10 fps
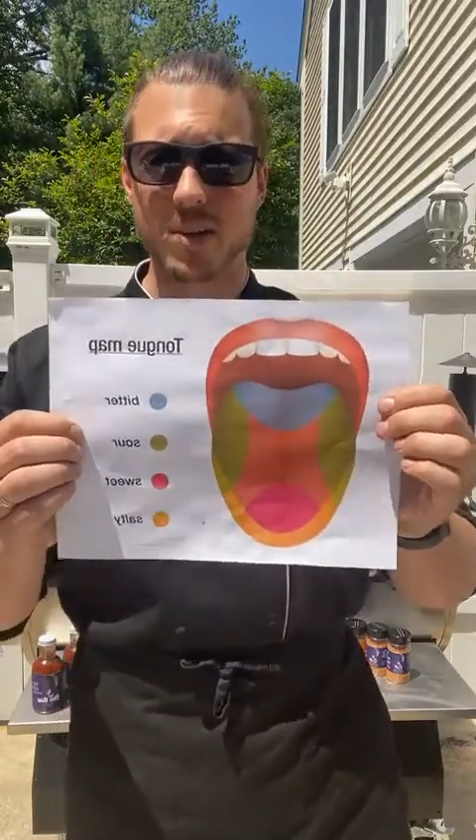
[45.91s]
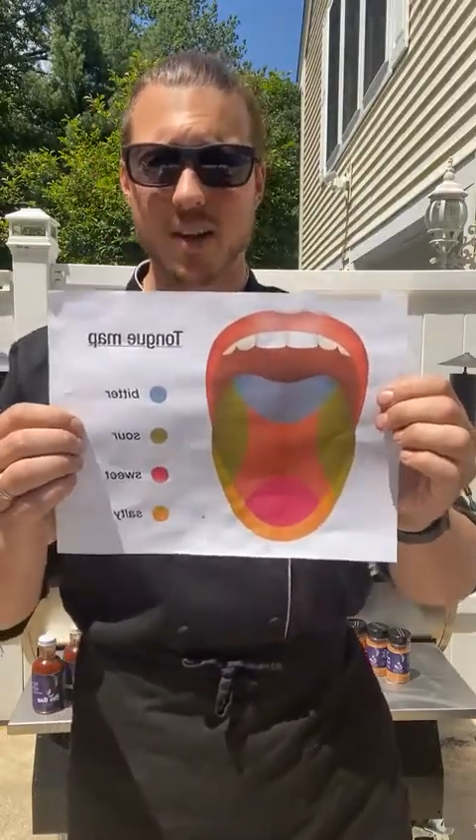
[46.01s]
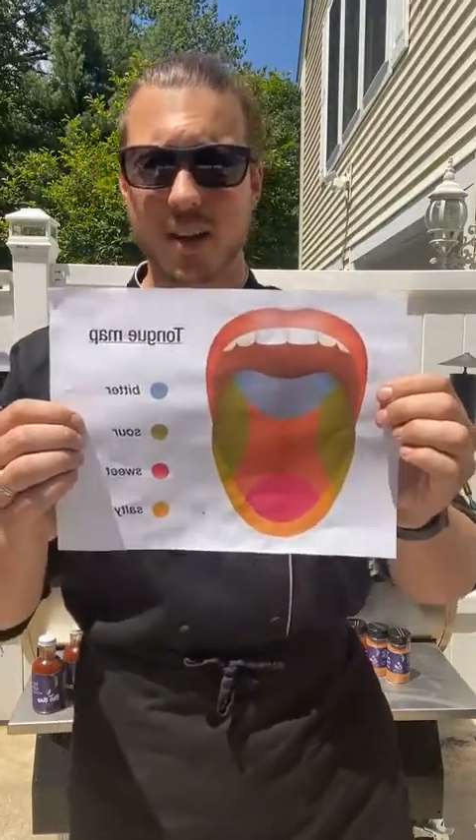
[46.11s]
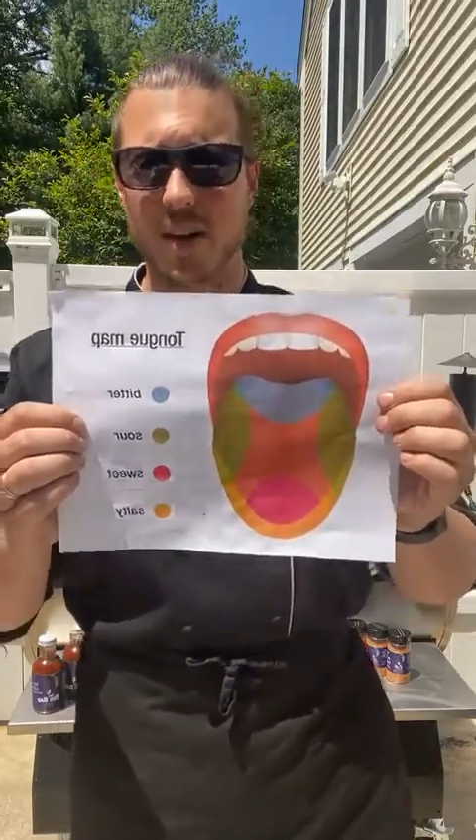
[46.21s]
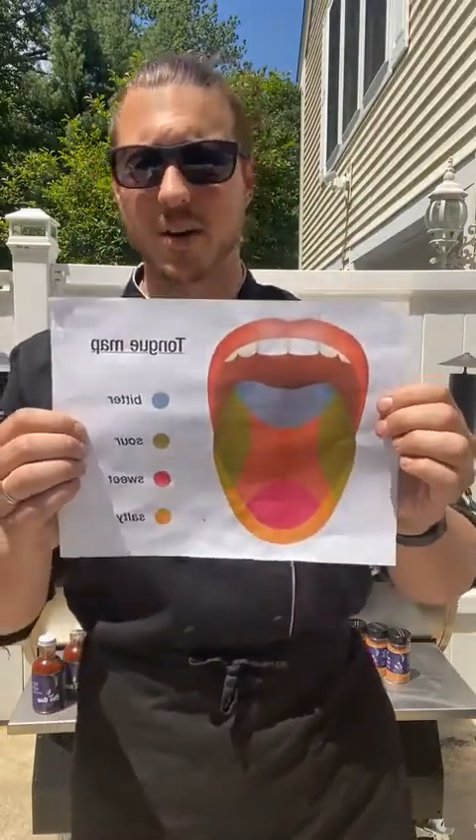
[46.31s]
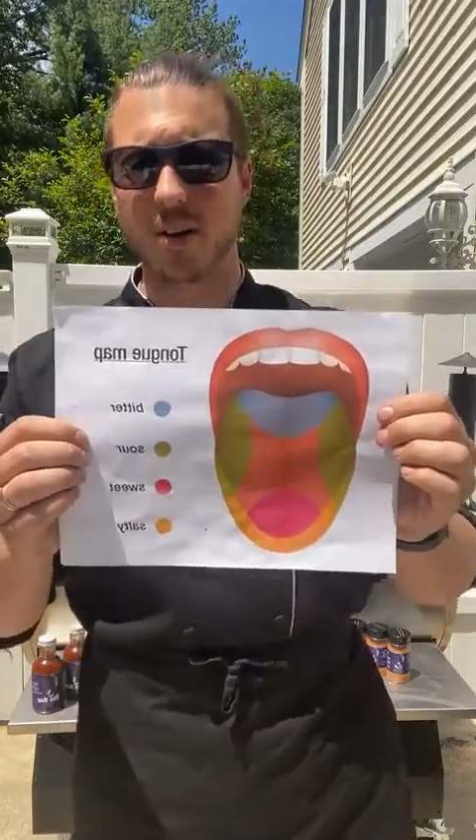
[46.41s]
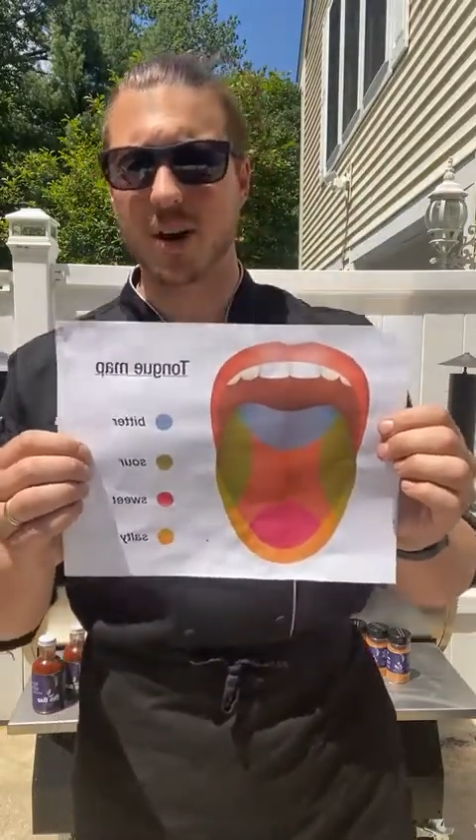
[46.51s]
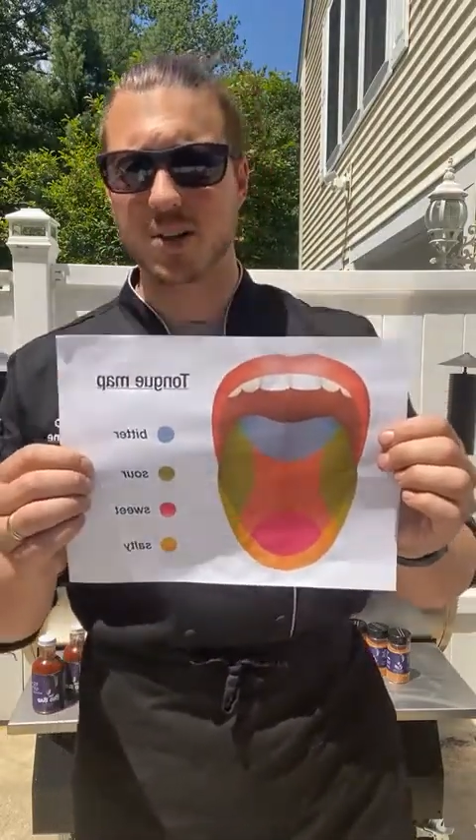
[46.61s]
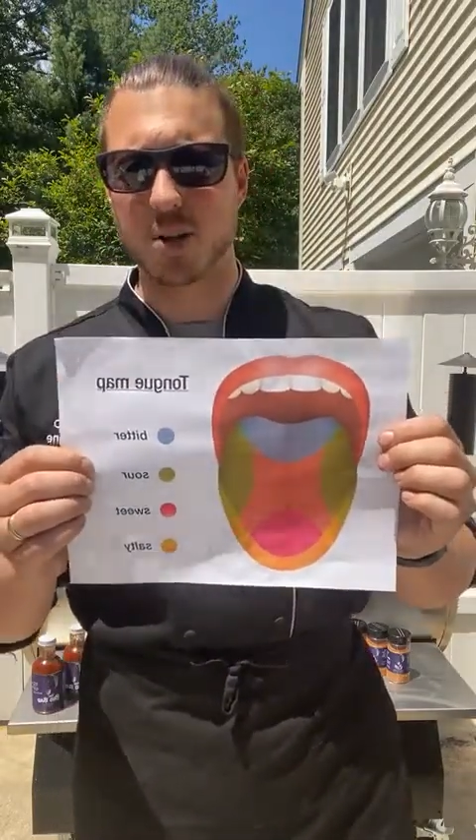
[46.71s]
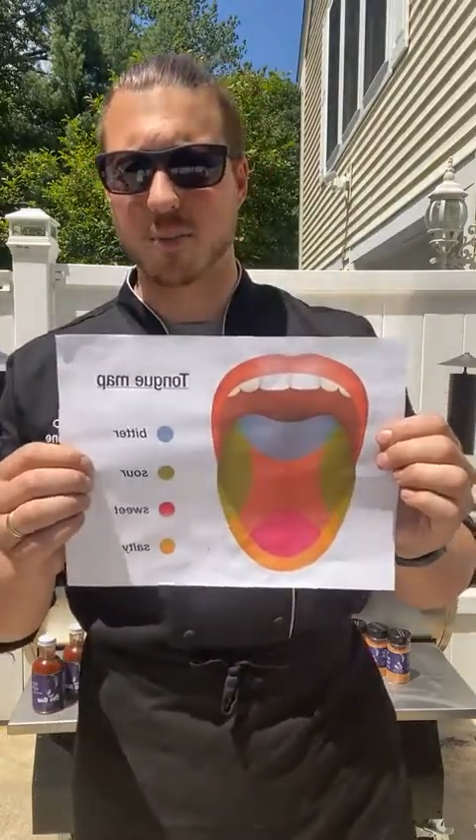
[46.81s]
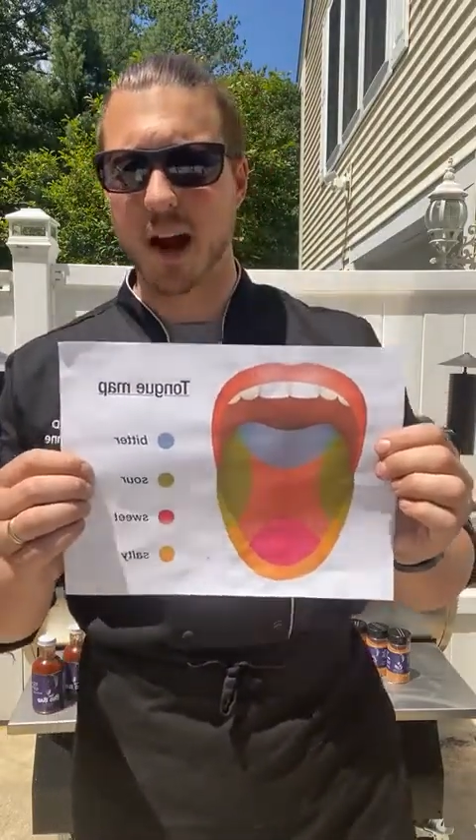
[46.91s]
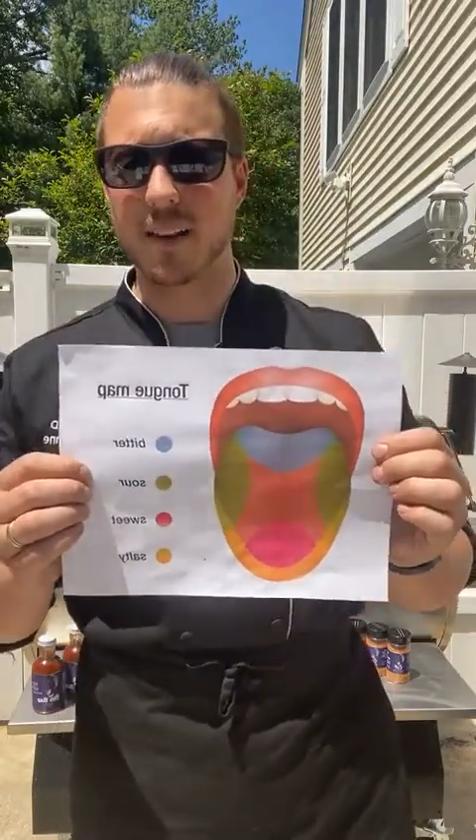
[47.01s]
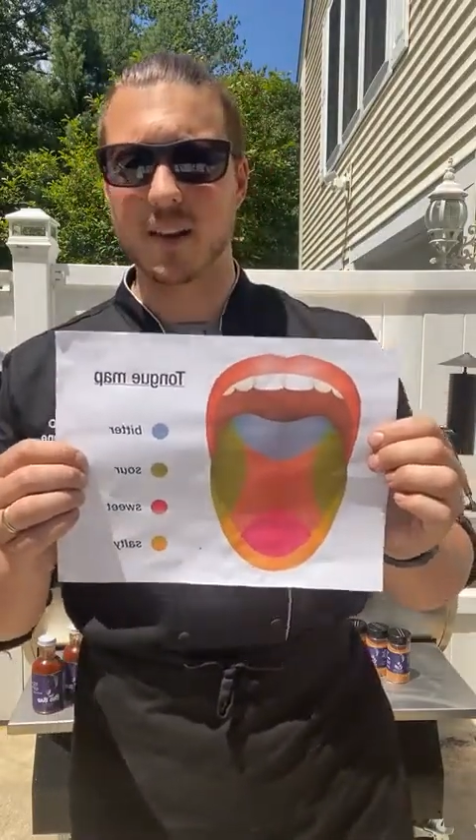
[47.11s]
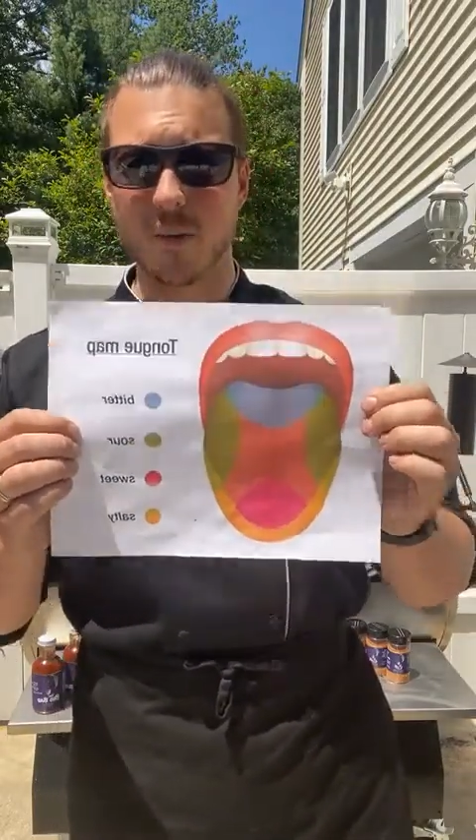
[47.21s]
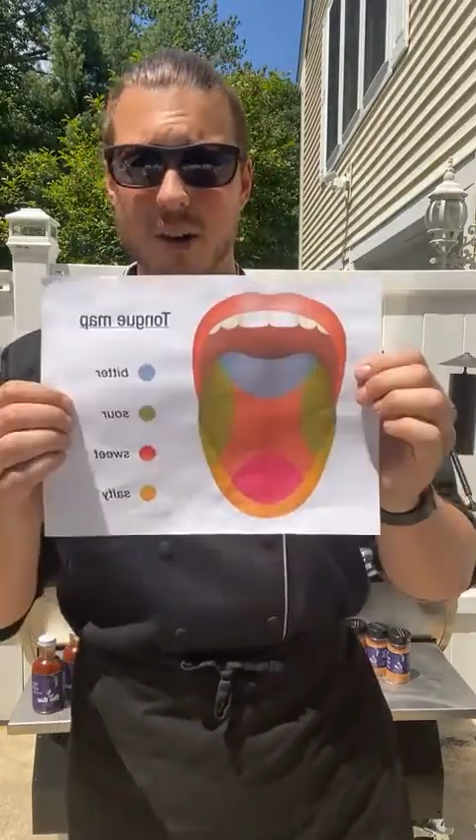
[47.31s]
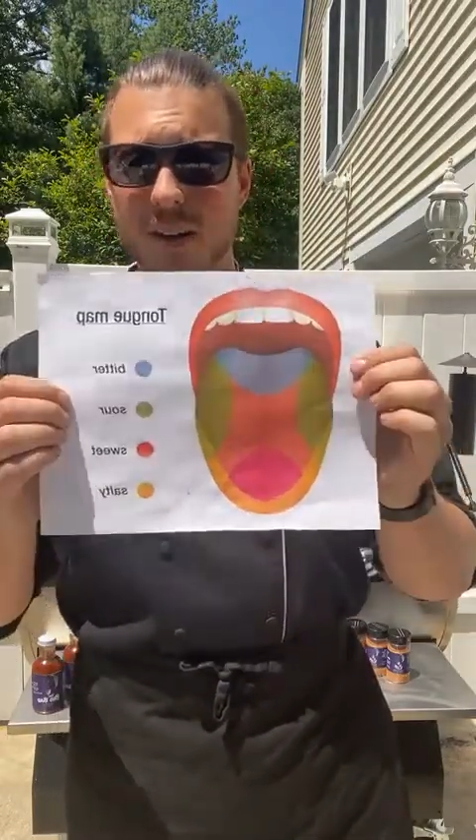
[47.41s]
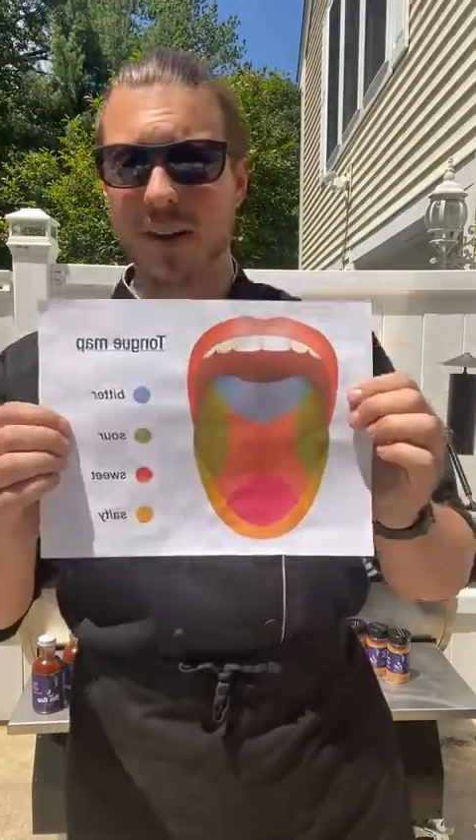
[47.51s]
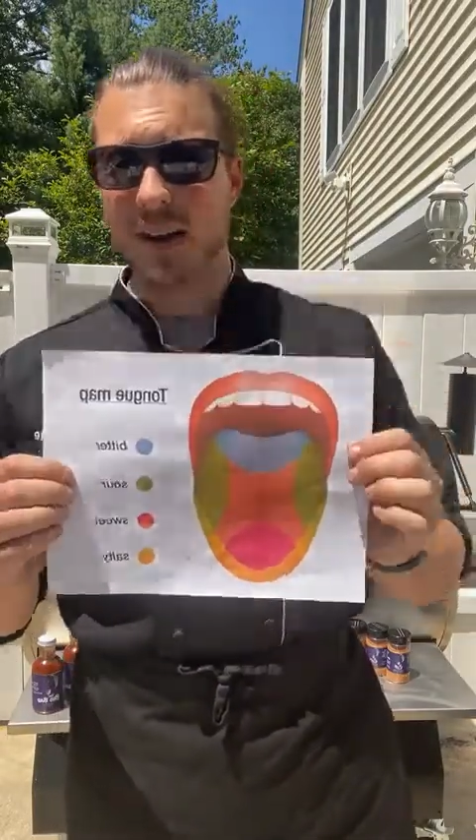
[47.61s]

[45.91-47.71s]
that come across your palate. Well,